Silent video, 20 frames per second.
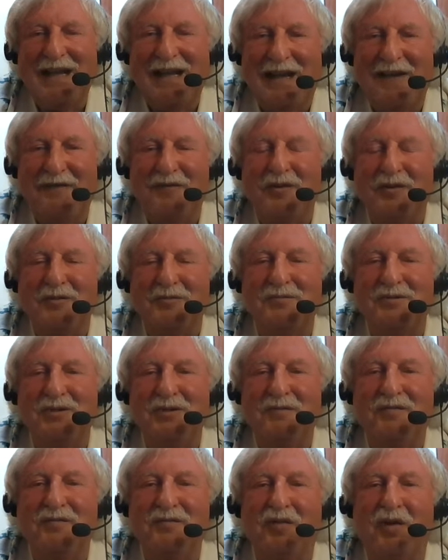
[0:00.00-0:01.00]
if you're
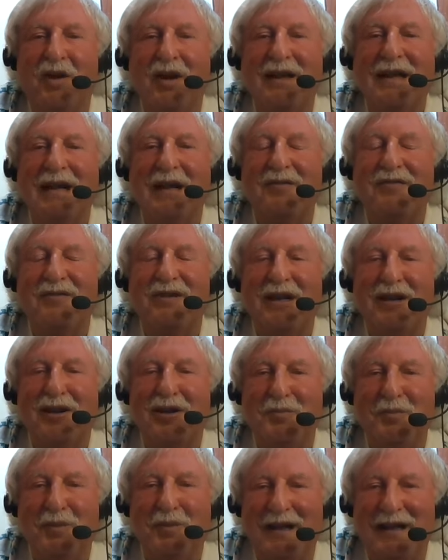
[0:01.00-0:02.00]
falling out of an
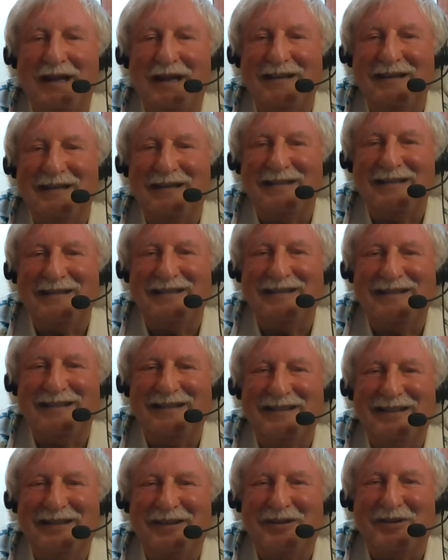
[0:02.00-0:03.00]
airplane and
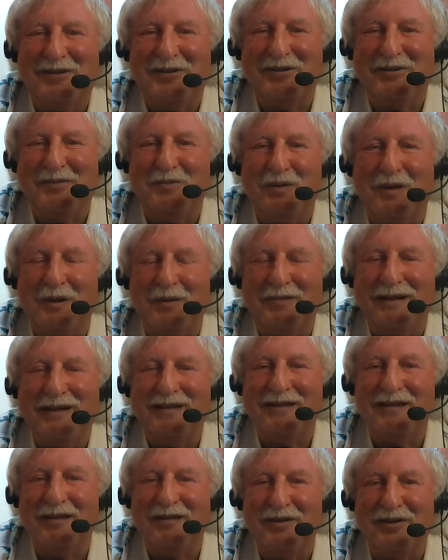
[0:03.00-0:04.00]
you're plummeting
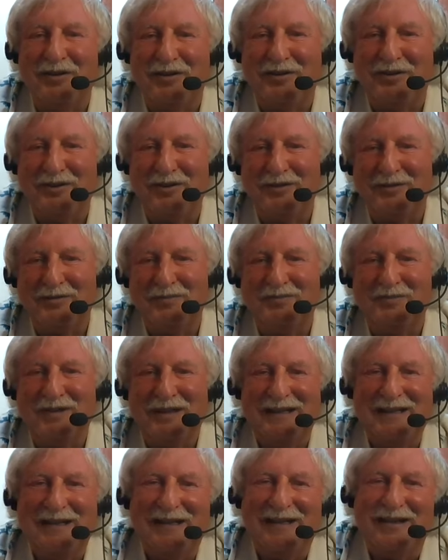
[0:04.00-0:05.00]
to the earth and you're
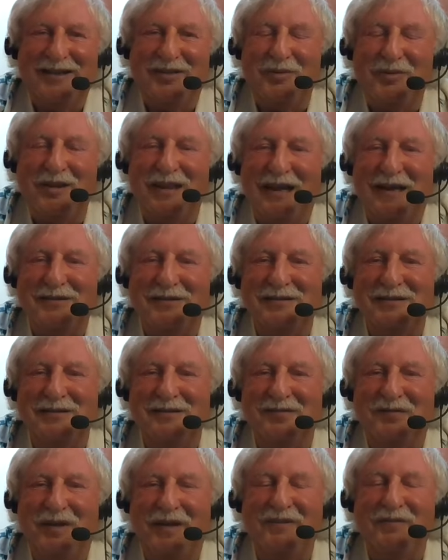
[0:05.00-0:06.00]

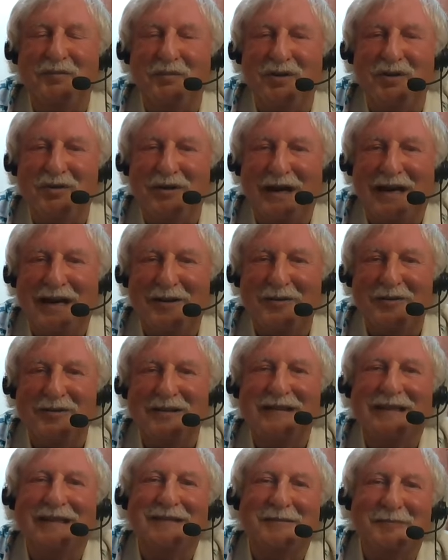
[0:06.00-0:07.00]
3,000 feet from the
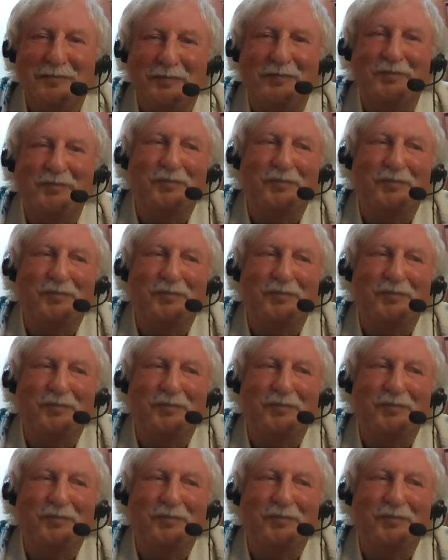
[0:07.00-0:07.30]
ground, then